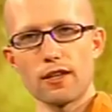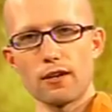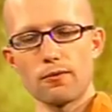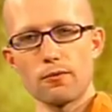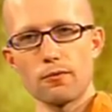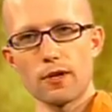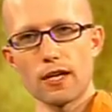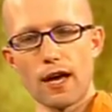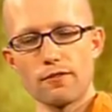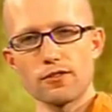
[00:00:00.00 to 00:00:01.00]
that we
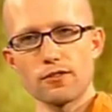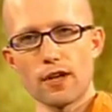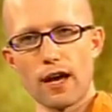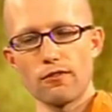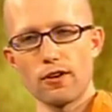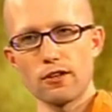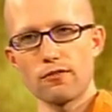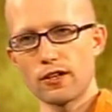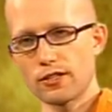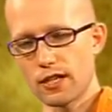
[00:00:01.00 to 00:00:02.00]
have have all
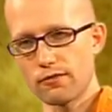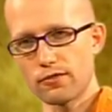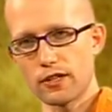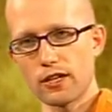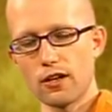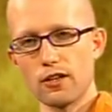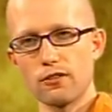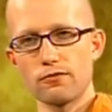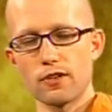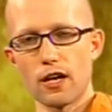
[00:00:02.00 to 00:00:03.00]
of our suffering, all
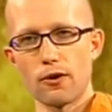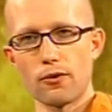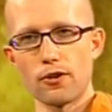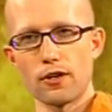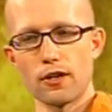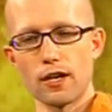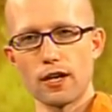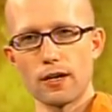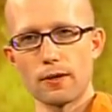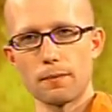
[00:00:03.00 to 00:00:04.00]
of our
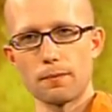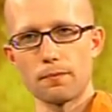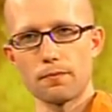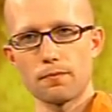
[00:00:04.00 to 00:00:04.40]
um,